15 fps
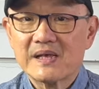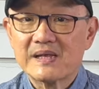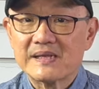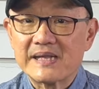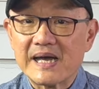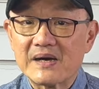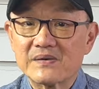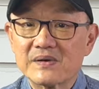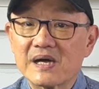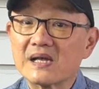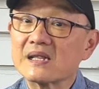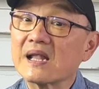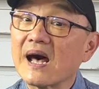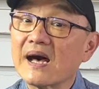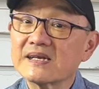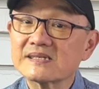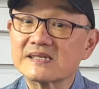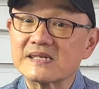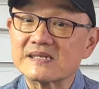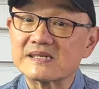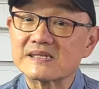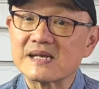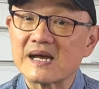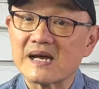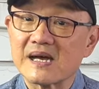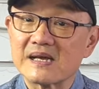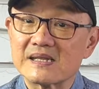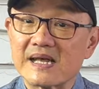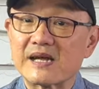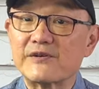Now, a last is
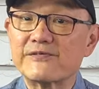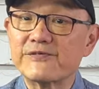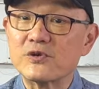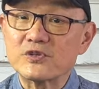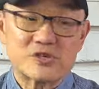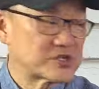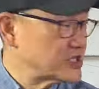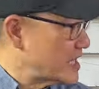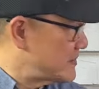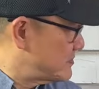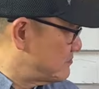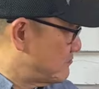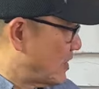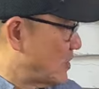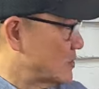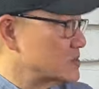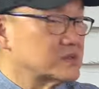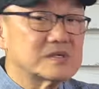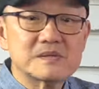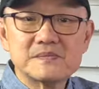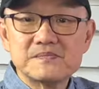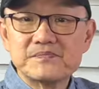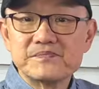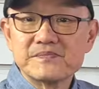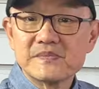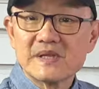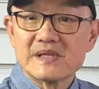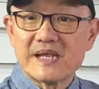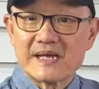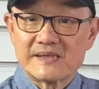like a foot-shaped mold,
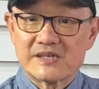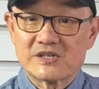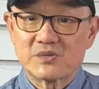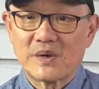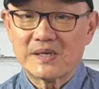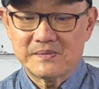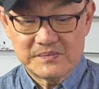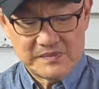like this one,